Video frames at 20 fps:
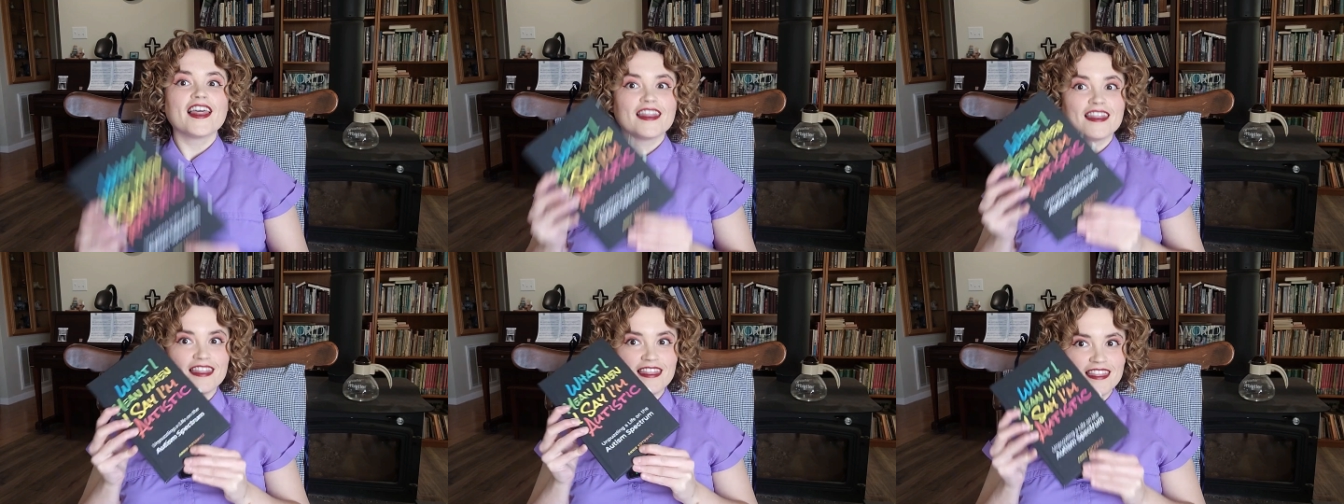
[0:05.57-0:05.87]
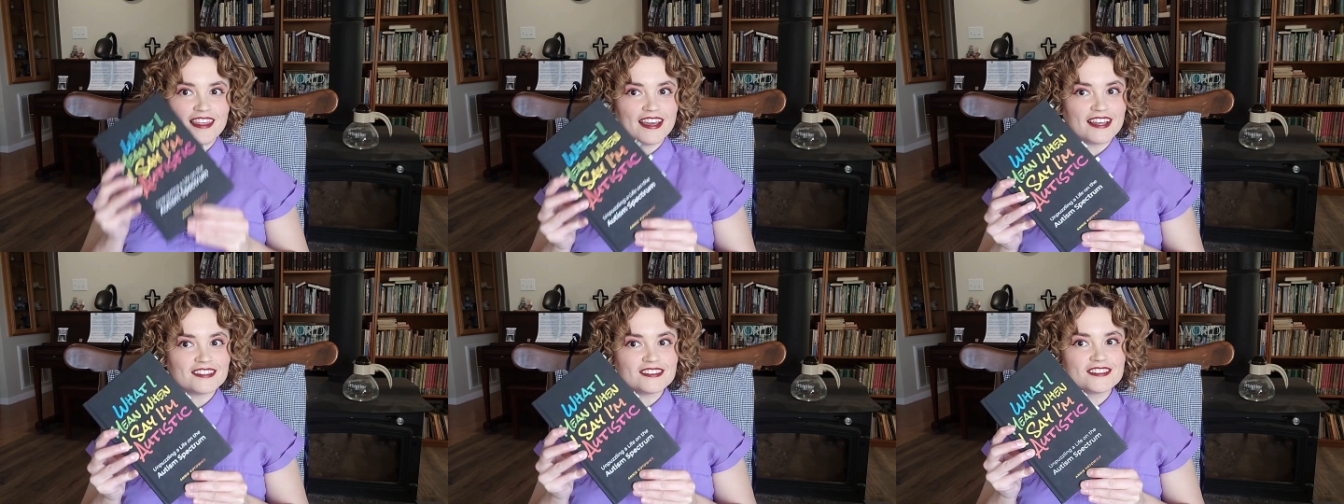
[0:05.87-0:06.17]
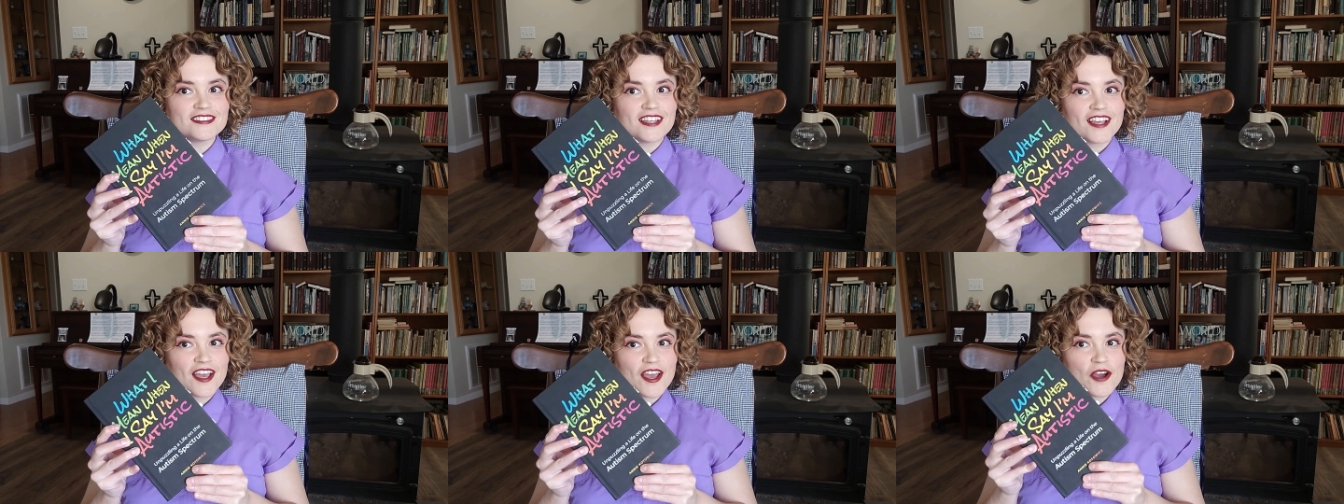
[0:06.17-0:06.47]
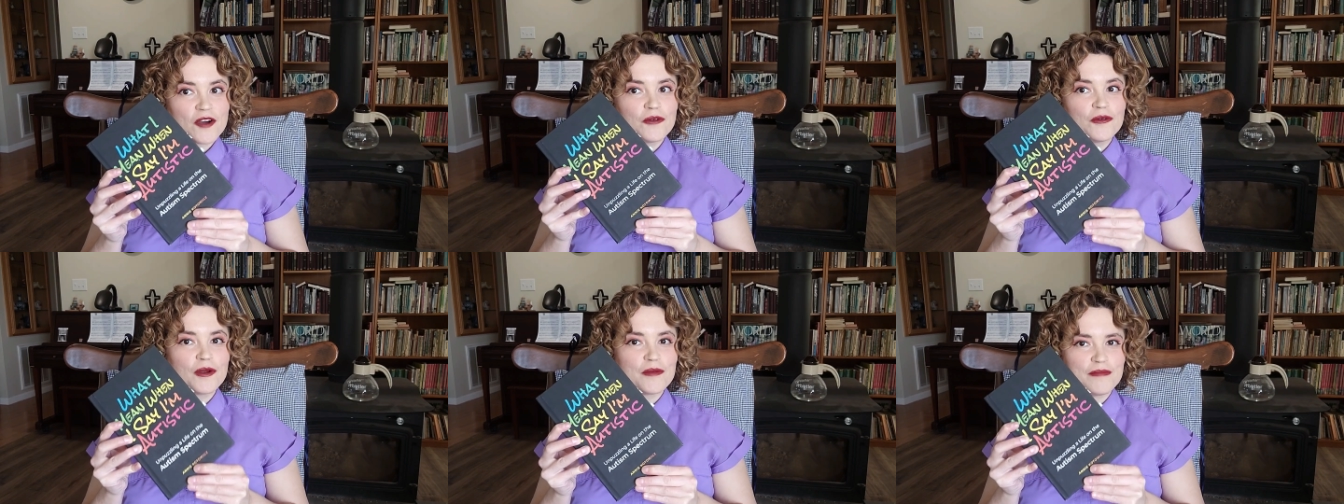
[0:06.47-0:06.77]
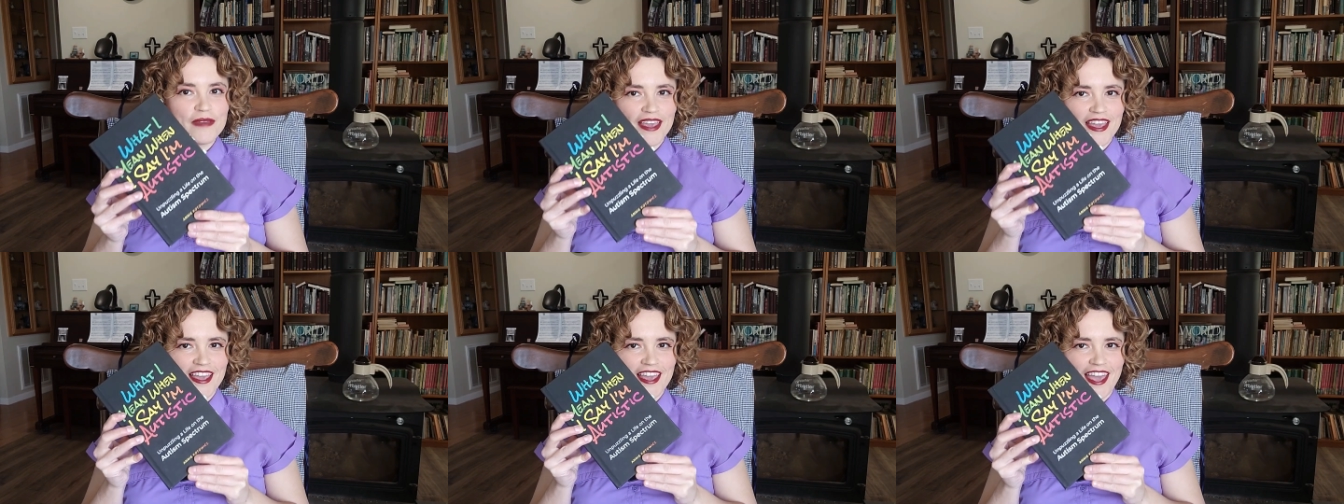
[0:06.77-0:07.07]
this
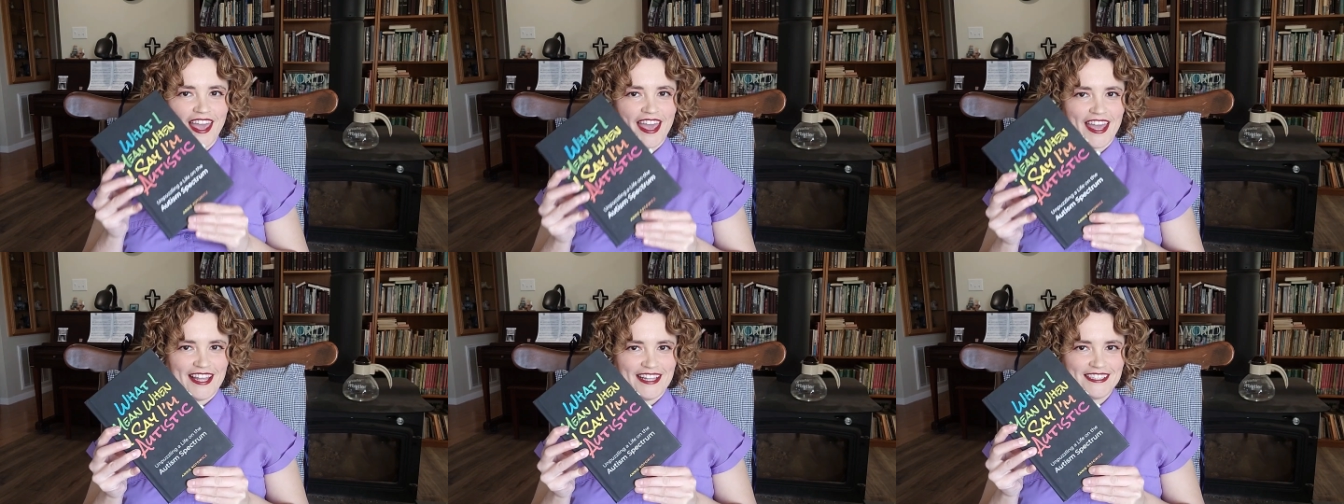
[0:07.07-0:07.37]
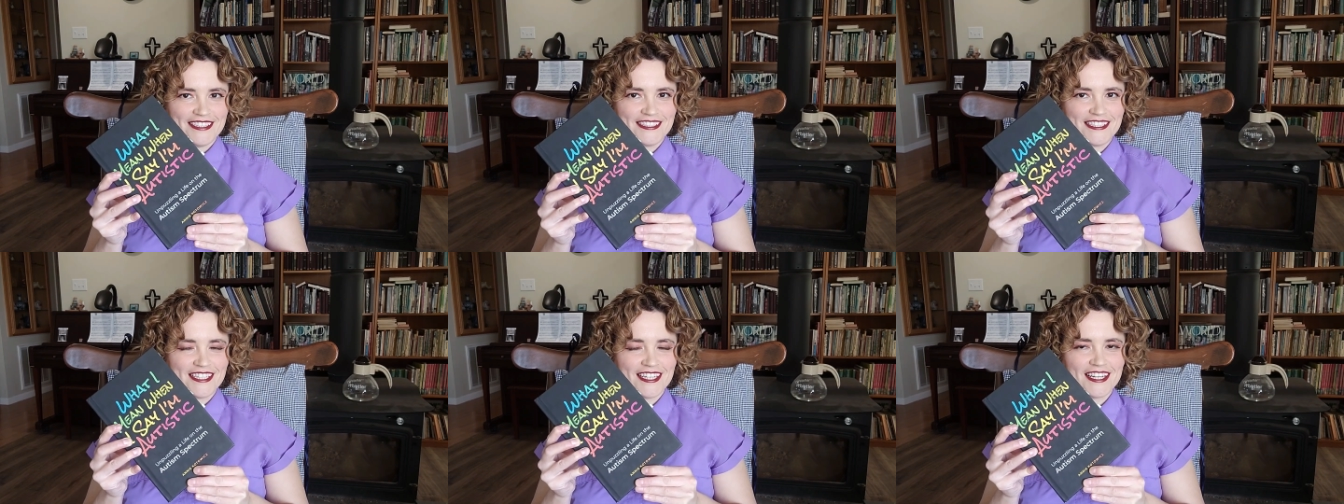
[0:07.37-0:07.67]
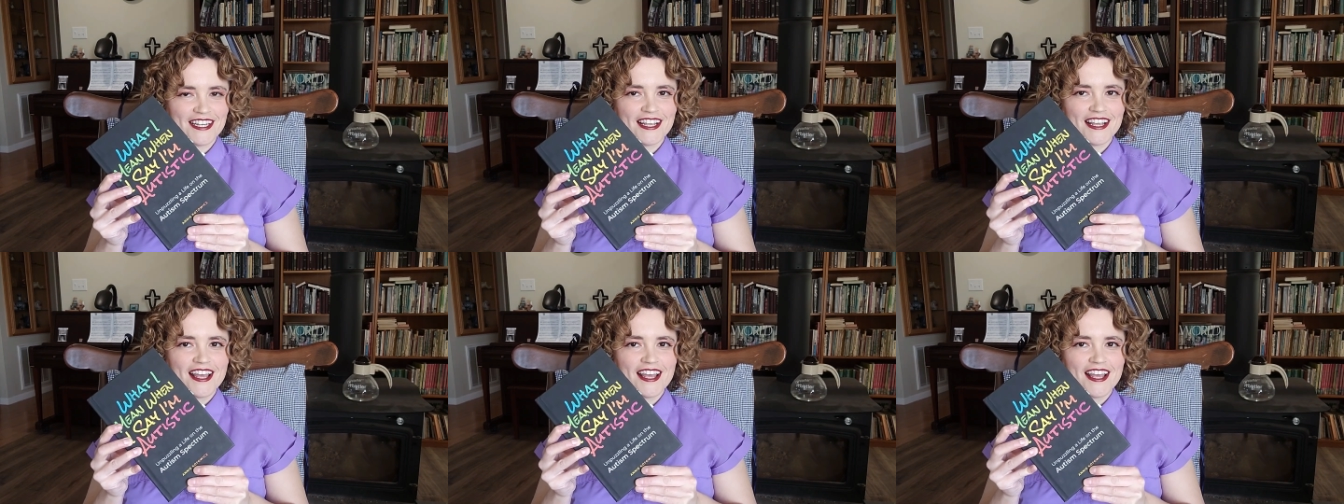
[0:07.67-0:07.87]
would be it.